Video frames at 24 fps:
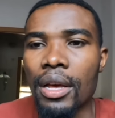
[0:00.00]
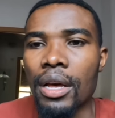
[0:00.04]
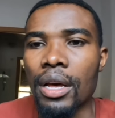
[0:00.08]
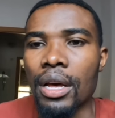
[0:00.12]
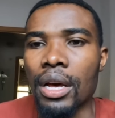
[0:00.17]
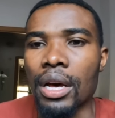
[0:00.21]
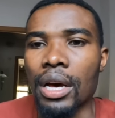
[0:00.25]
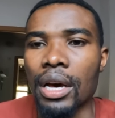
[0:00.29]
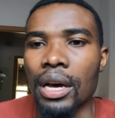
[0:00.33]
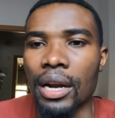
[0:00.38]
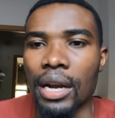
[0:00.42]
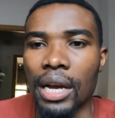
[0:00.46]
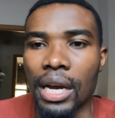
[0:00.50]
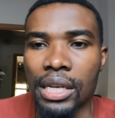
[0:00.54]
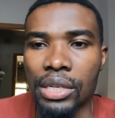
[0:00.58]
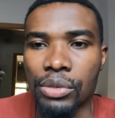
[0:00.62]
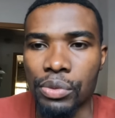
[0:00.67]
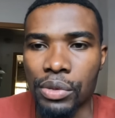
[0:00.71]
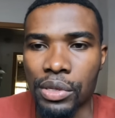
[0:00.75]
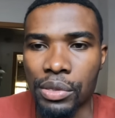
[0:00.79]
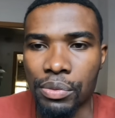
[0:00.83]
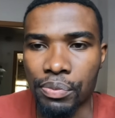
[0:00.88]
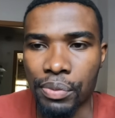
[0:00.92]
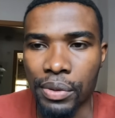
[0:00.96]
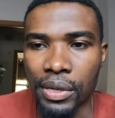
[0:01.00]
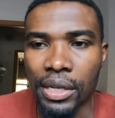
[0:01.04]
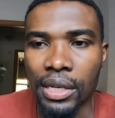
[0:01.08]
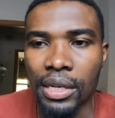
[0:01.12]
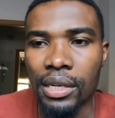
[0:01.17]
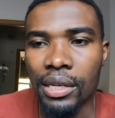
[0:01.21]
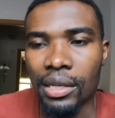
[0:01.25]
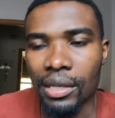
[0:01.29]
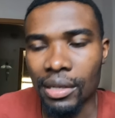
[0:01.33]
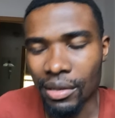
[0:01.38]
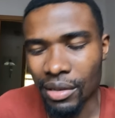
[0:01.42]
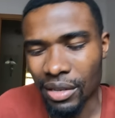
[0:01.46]
As we
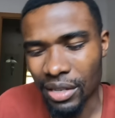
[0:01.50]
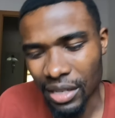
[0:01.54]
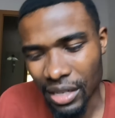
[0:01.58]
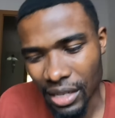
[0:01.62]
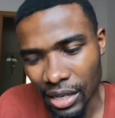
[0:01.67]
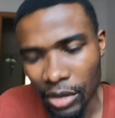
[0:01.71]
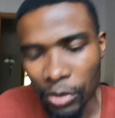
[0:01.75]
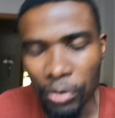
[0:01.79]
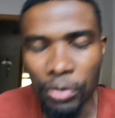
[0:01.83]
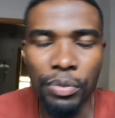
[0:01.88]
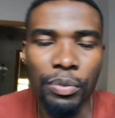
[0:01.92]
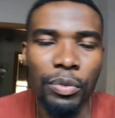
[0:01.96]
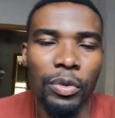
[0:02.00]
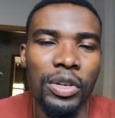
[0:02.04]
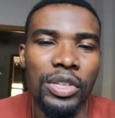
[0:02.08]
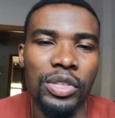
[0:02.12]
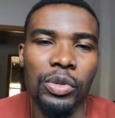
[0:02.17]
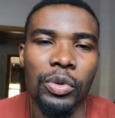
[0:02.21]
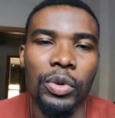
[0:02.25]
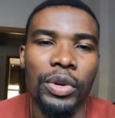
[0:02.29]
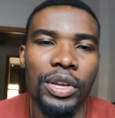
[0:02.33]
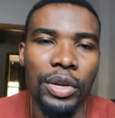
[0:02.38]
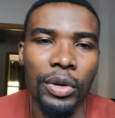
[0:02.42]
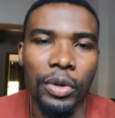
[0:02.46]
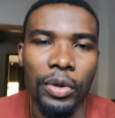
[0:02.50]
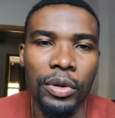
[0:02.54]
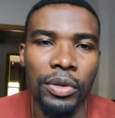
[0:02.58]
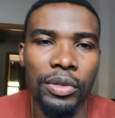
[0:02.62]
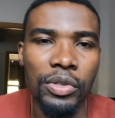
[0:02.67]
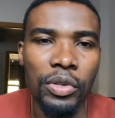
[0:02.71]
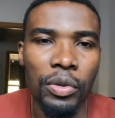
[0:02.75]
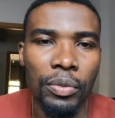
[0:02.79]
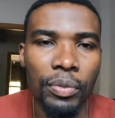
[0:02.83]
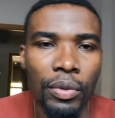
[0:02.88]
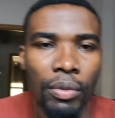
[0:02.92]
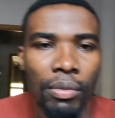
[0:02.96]
speak, a lot more is going on,
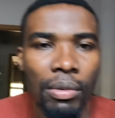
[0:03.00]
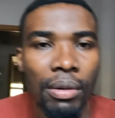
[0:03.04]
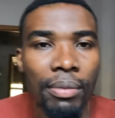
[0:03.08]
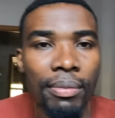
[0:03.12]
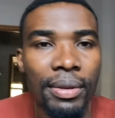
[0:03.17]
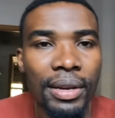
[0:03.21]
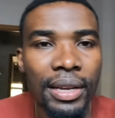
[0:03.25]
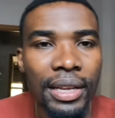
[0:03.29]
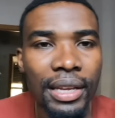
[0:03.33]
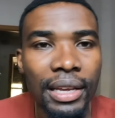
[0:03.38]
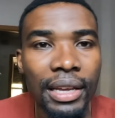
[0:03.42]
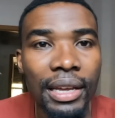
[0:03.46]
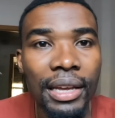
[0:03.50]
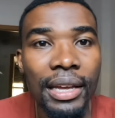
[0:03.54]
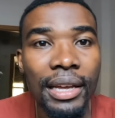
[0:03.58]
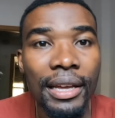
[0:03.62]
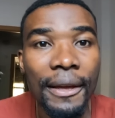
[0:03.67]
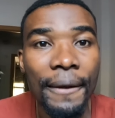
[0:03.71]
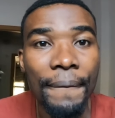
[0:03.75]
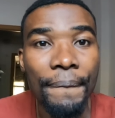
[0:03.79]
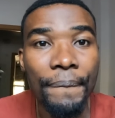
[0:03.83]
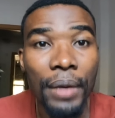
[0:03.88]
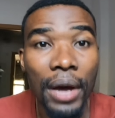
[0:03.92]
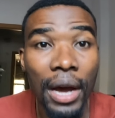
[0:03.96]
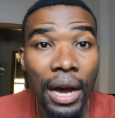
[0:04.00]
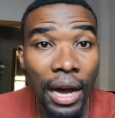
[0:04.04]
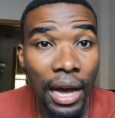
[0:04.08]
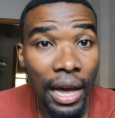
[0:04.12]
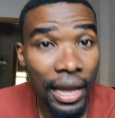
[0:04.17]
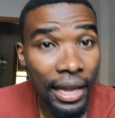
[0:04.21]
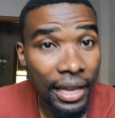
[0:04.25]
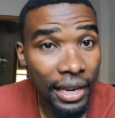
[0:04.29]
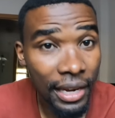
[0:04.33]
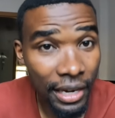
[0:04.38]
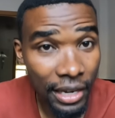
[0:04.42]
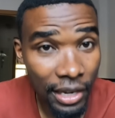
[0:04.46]
so probably
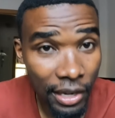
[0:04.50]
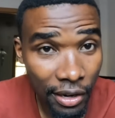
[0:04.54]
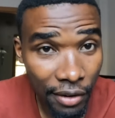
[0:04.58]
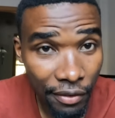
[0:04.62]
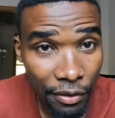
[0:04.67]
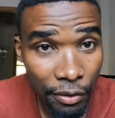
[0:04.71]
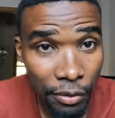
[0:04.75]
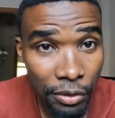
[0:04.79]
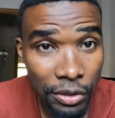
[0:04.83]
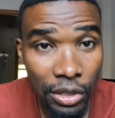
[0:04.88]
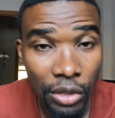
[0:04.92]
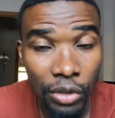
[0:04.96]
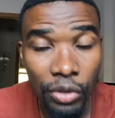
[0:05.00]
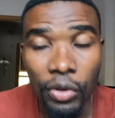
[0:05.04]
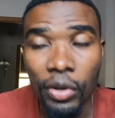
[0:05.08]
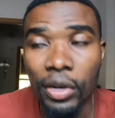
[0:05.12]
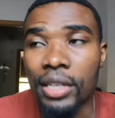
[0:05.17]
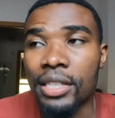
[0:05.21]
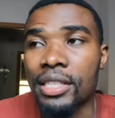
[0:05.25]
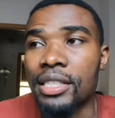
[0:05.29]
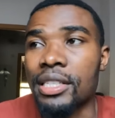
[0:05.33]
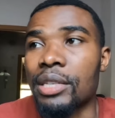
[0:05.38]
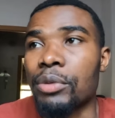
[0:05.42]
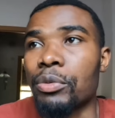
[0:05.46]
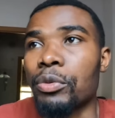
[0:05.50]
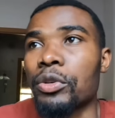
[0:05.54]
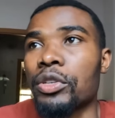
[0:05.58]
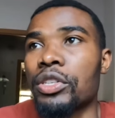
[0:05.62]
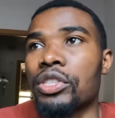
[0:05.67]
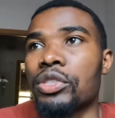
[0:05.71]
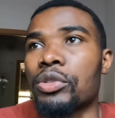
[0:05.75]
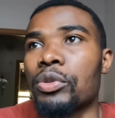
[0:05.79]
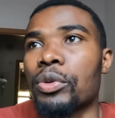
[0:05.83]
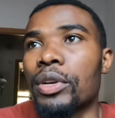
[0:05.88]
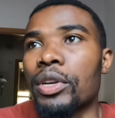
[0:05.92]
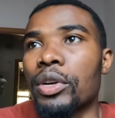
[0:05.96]
in a near future you're gonna see what
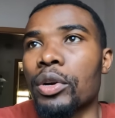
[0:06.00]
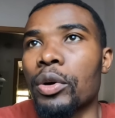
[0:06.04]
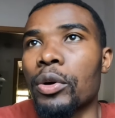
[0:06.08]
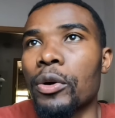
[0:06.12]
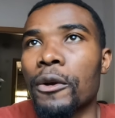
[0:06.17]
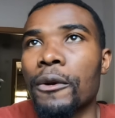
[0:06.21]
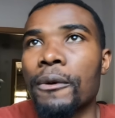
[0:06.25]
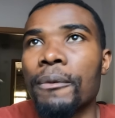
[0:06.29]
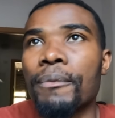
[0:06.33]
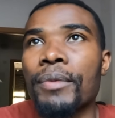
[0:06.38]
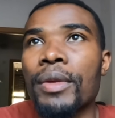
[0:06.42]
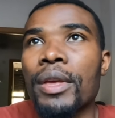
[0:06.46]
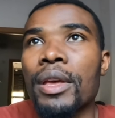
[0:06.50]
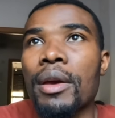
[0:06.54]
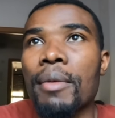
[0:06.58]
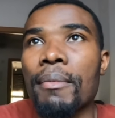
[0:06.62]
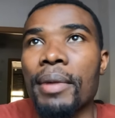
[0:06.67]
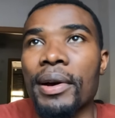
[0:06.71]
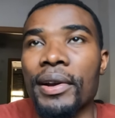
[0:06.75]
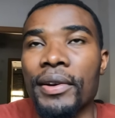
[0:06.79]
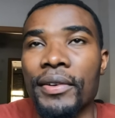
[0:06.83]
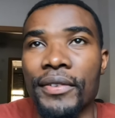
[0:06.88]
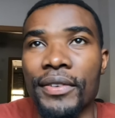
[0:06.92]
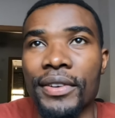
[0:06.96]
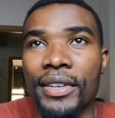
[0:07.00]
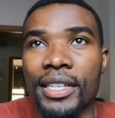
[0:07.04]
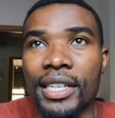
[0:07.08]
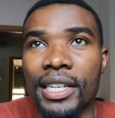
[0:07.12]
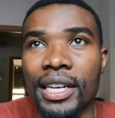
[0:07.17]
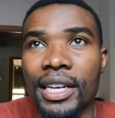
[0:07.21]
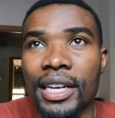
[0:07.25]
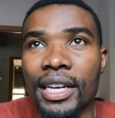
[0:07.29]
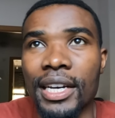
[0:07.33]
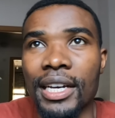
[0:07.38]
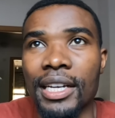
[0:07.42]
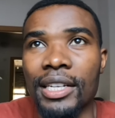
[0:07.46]
is going on. But
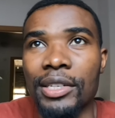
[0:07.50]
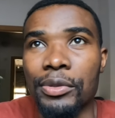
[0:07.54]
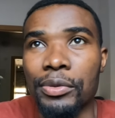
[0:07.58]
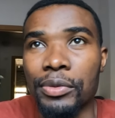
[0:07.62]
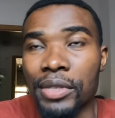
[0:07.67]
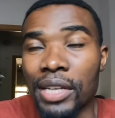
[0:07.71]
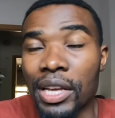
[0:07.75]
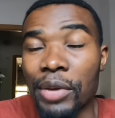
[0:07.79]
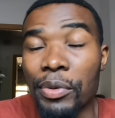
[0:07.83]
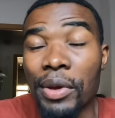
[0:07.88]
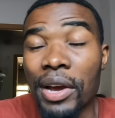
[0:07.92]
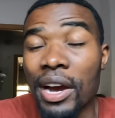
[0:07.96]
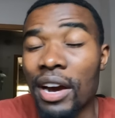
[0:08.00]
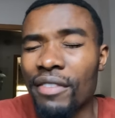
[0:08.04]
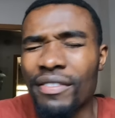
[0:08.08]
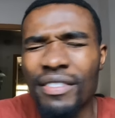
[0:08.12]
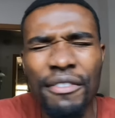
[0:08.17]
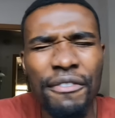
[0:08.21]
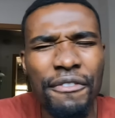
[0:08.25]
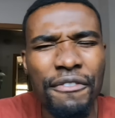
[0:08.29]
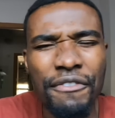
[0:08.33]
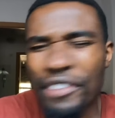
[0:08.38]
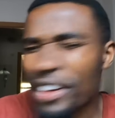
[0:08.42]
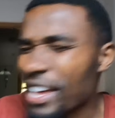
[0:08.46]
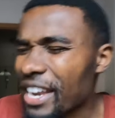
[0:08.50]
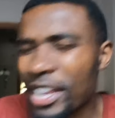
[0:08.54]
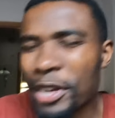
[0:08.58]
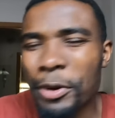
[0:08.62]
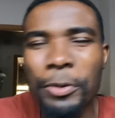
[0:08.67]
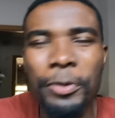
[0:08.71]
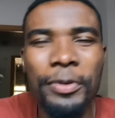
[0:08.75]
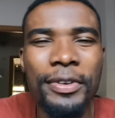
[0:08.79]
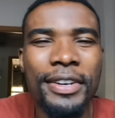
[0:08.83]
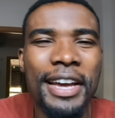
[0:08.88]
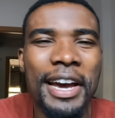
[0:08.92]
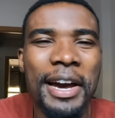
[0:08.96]
today we have a very
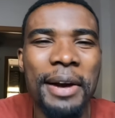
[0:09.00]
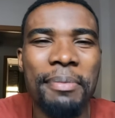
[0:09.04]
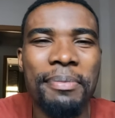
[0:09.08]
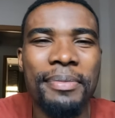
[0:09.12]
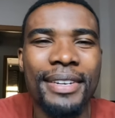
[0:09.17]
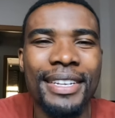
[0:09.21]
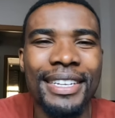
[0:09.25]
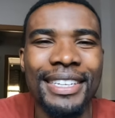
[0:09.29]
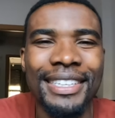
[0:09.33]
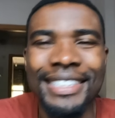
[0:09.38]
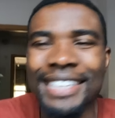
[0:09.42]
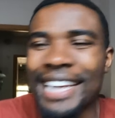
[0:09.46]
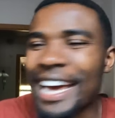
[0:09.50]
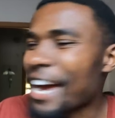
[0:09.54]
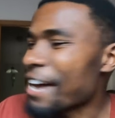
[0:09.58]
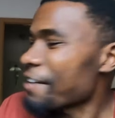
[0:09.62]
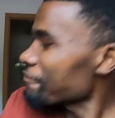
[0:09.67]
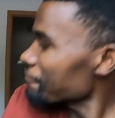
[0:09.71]
good update.